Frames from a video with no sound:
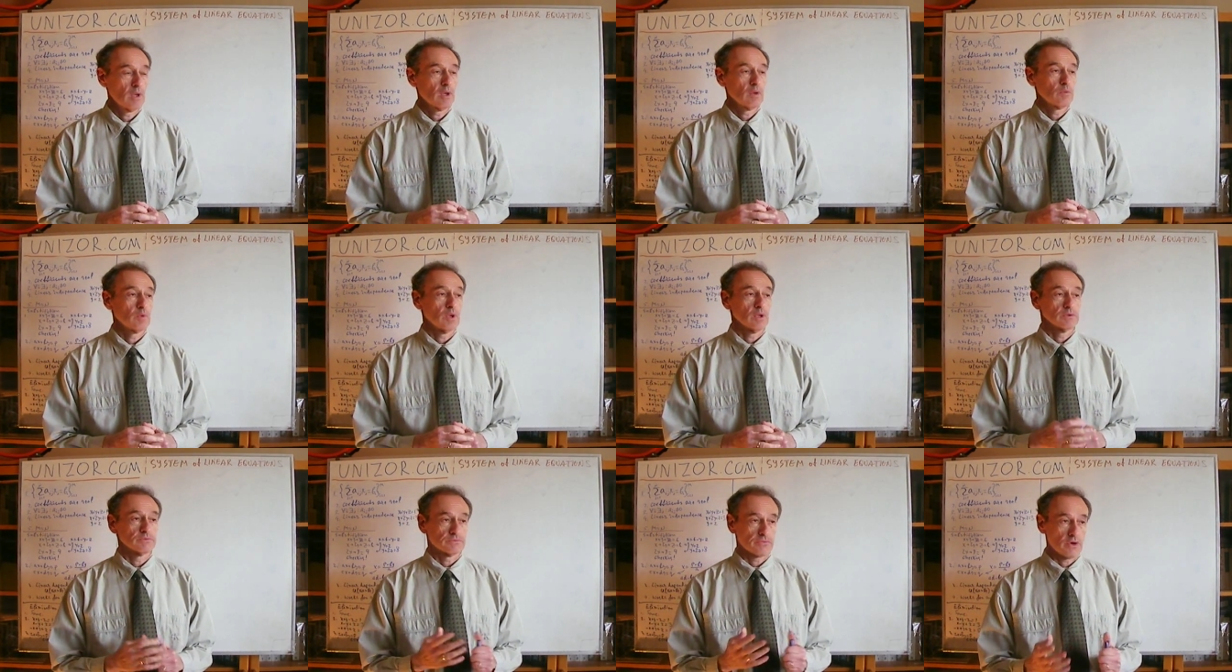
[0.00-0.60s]

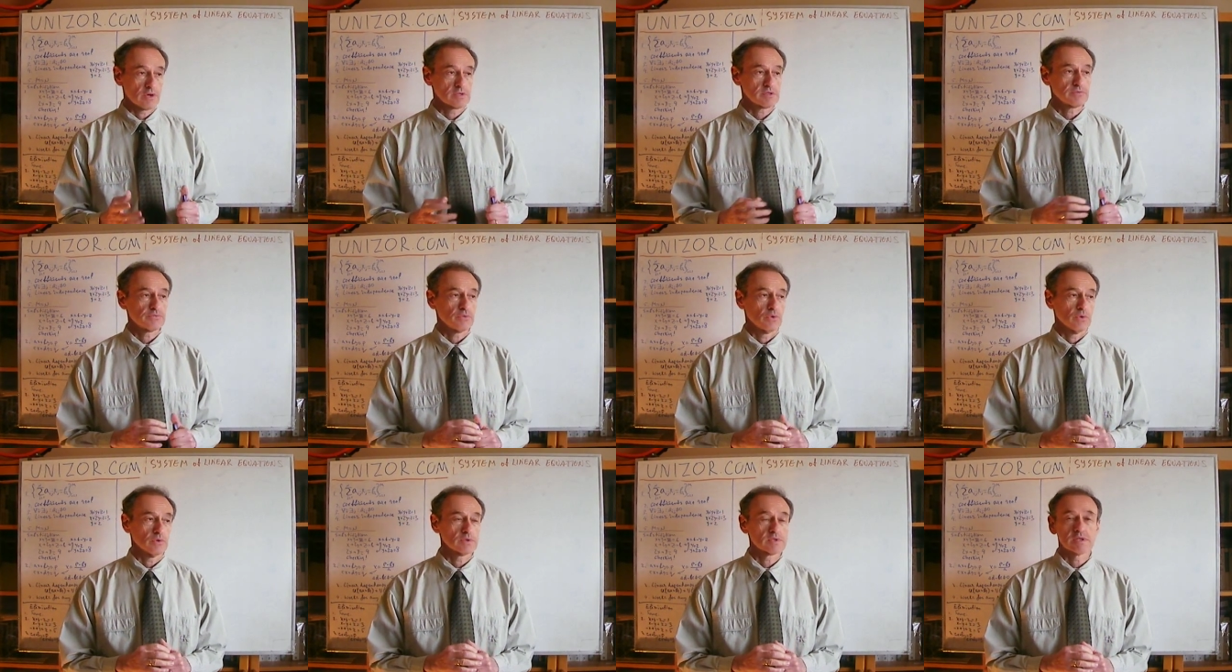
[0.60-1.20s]
Well, first of
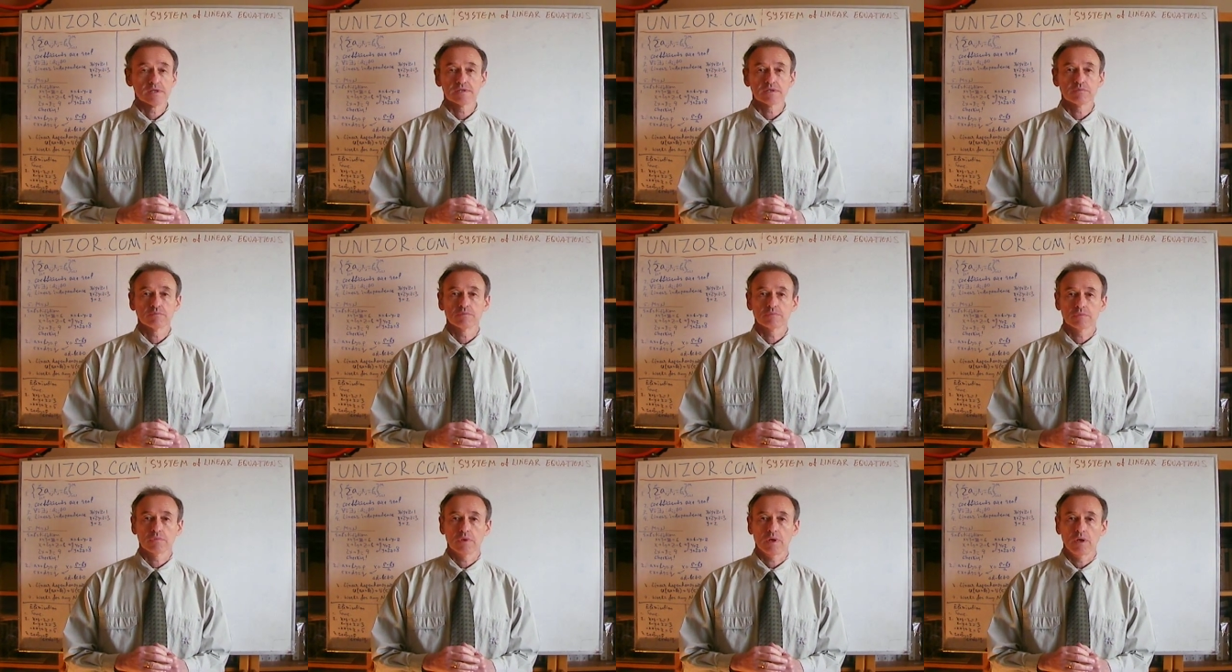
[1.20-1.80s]
all, system
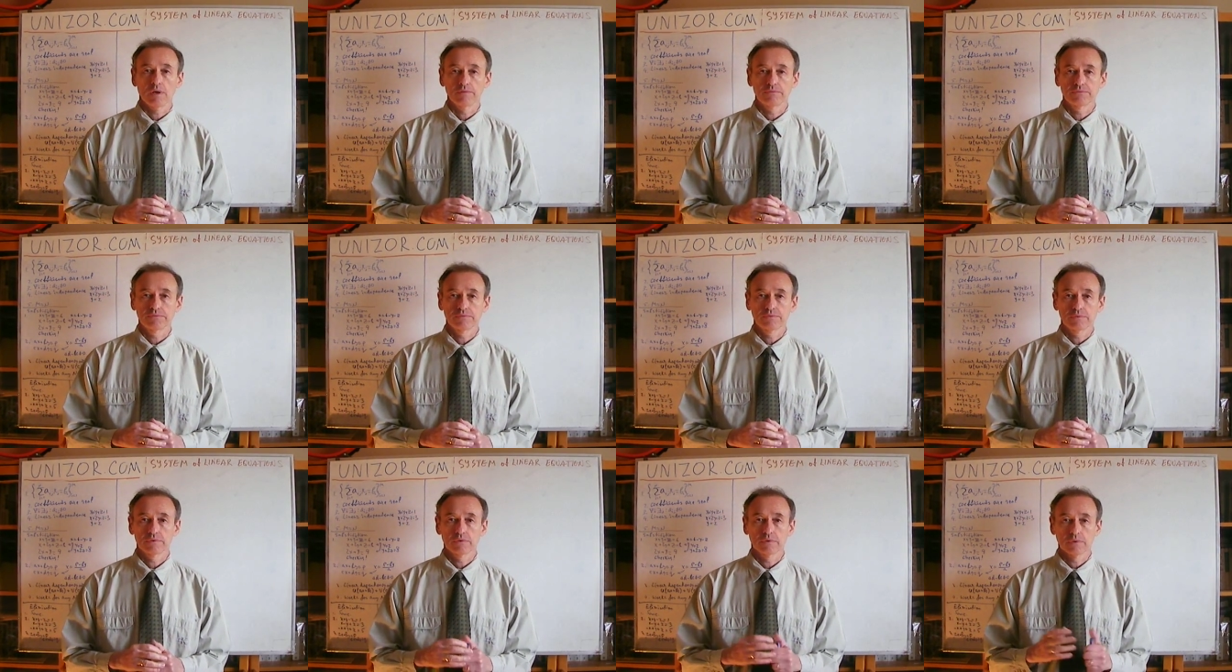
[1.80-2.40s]
of
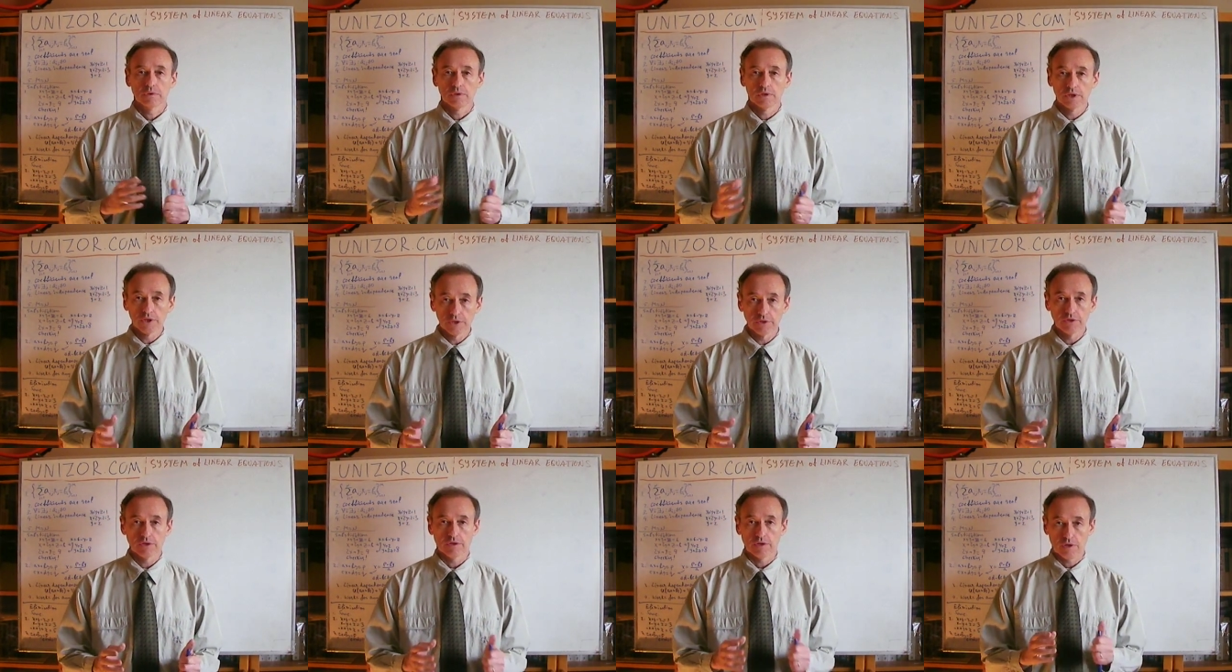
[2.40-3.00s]

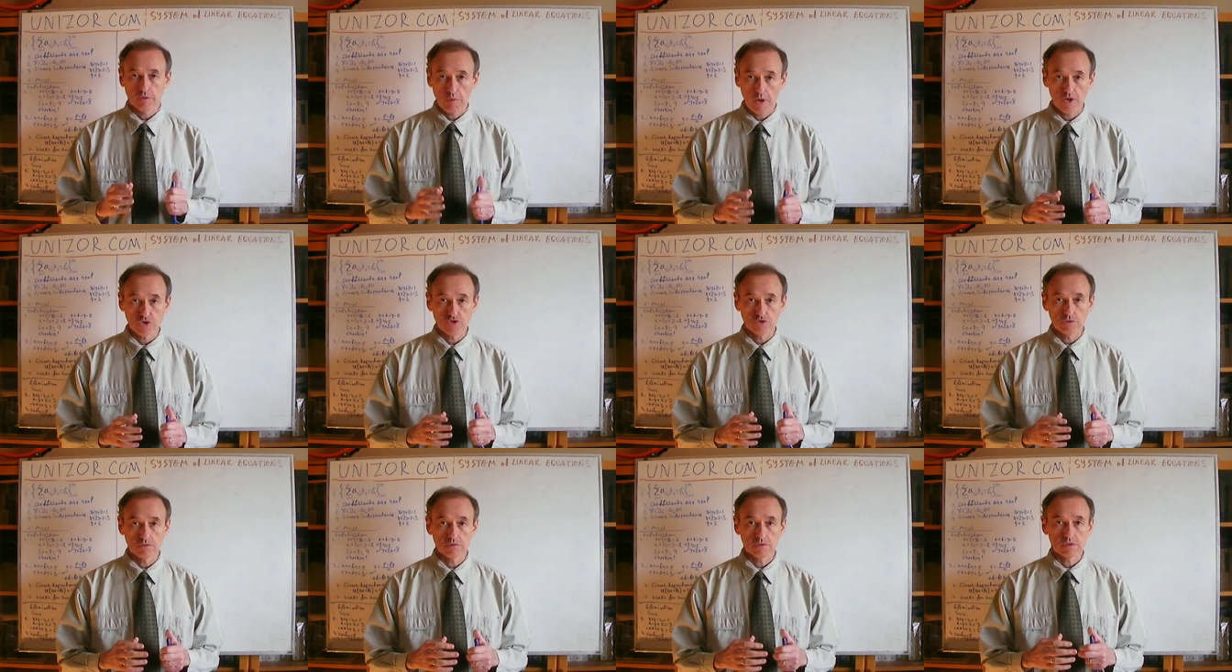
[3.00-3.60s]
linear
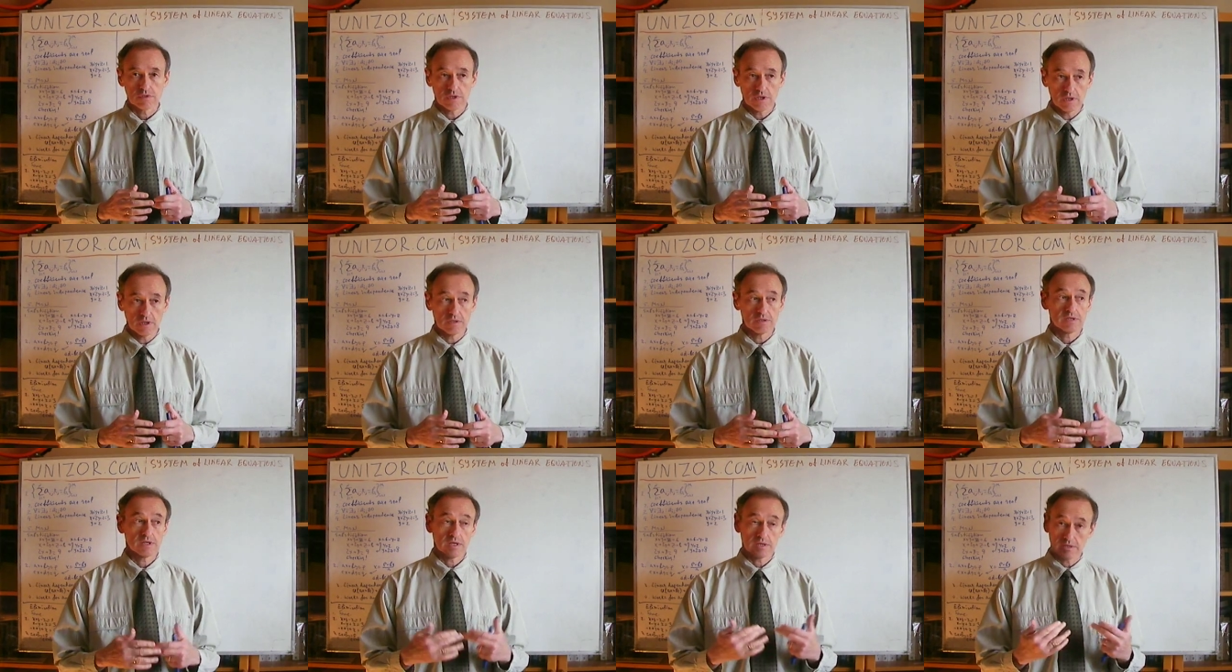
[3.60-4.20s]
equations
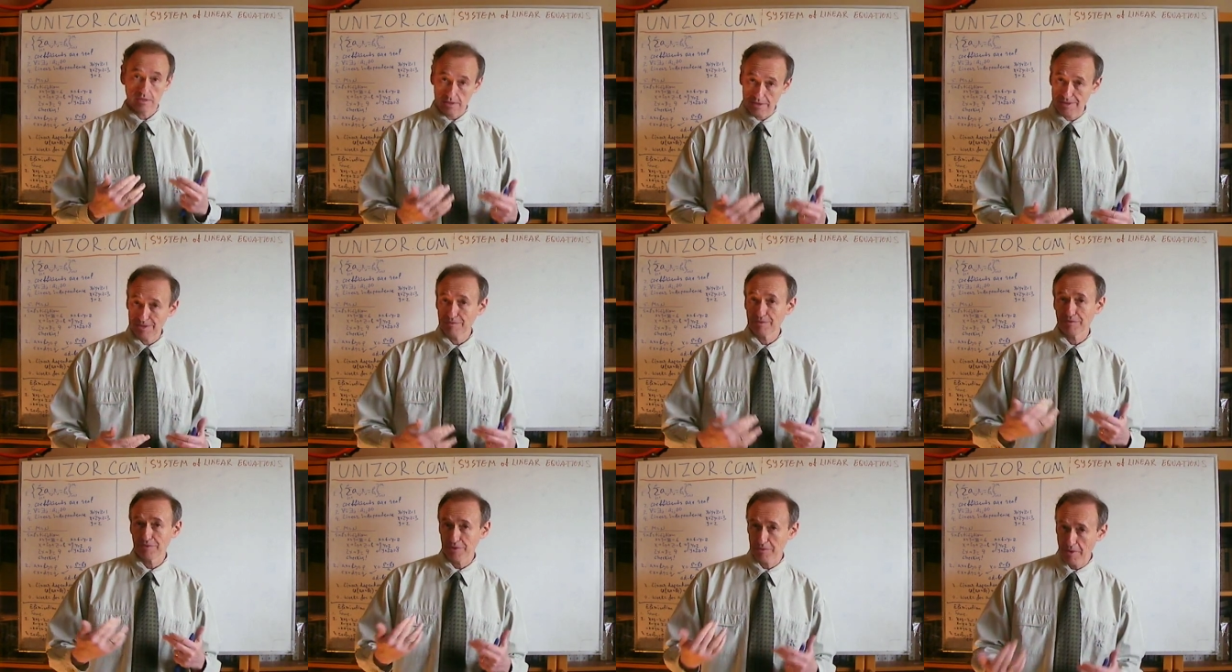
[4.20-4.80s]
is a system
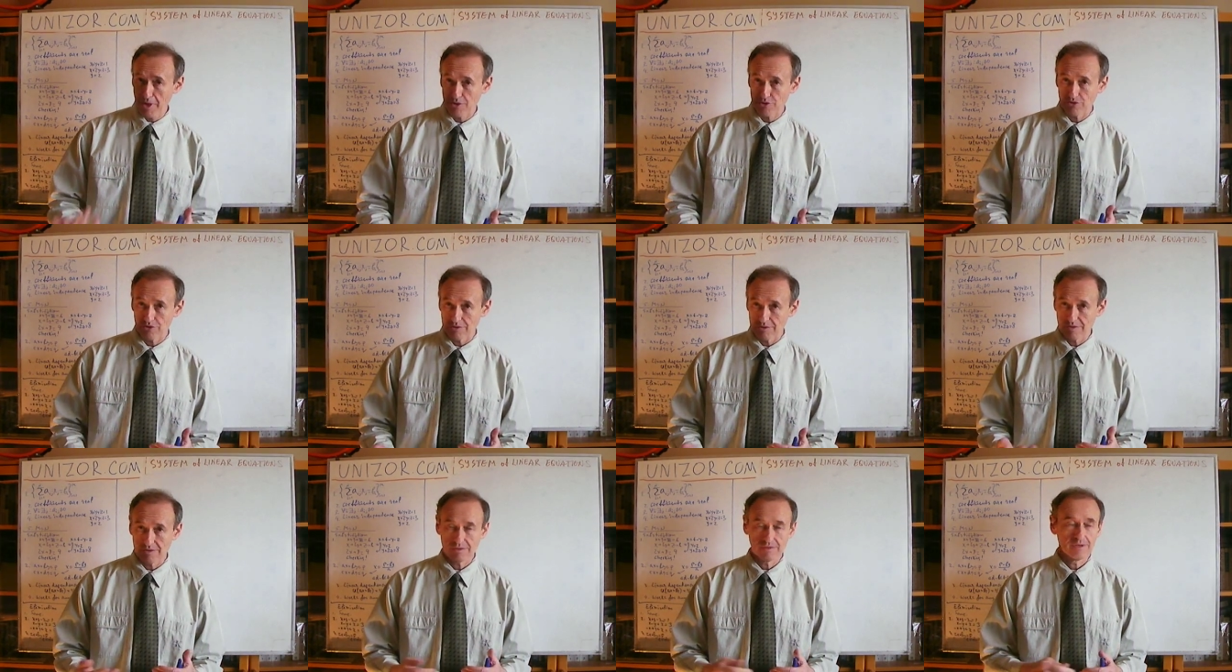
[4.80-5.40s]
of
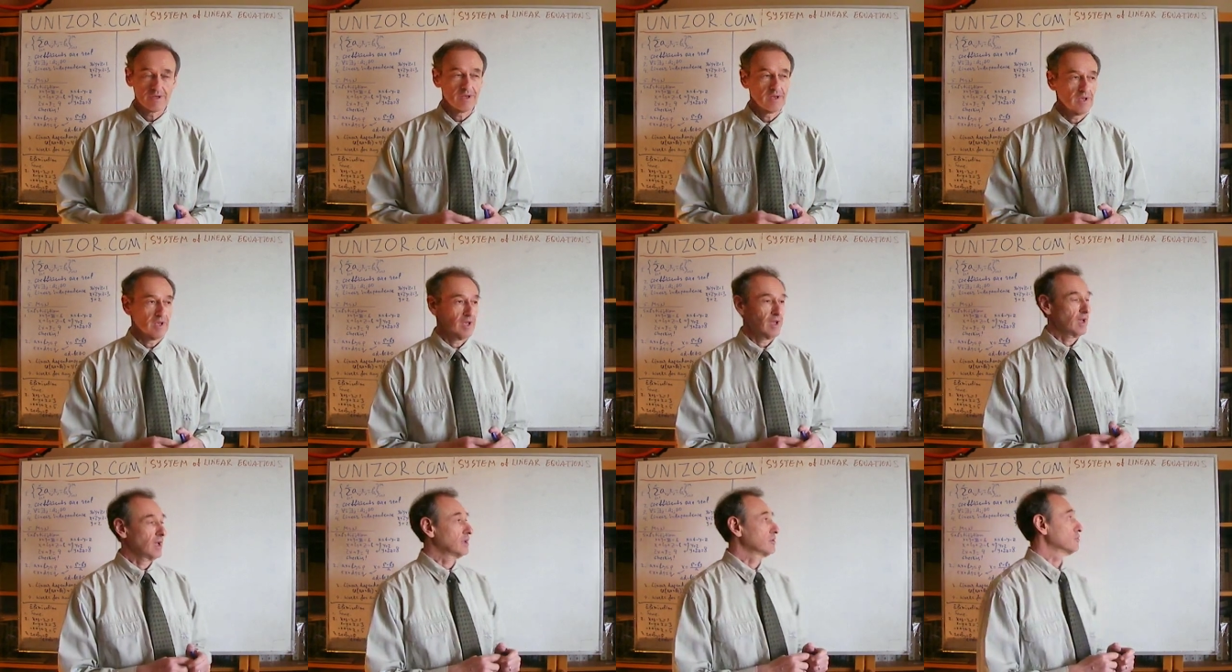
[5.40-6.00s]
equations.
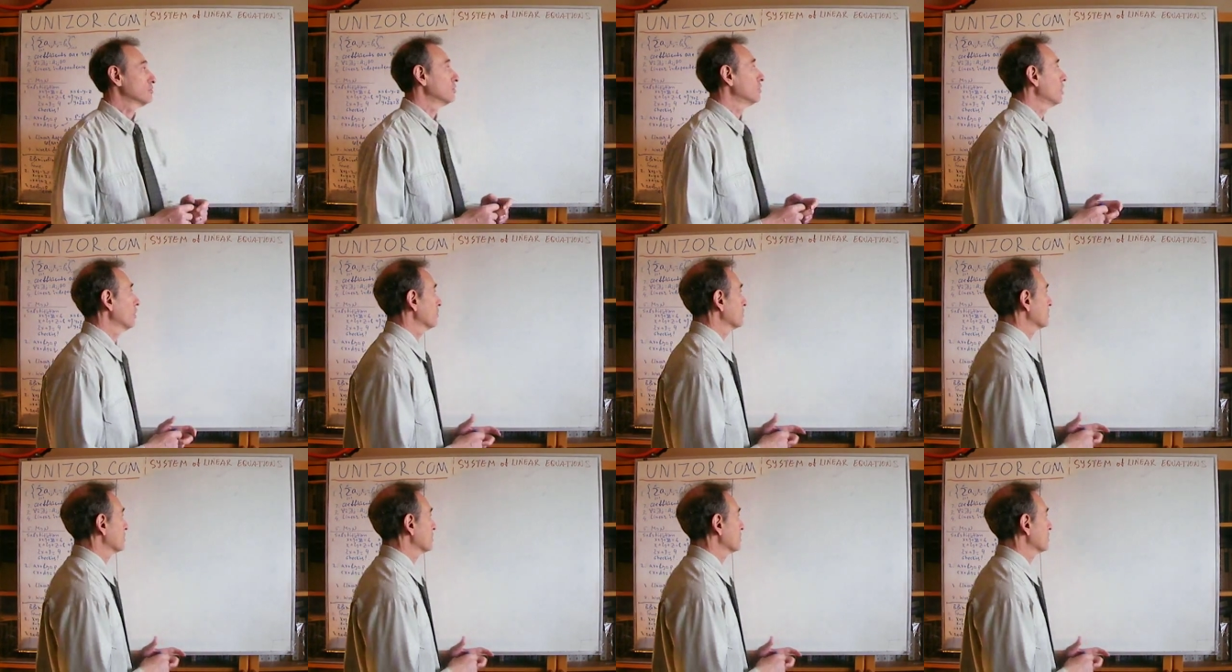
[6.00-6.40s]
And you know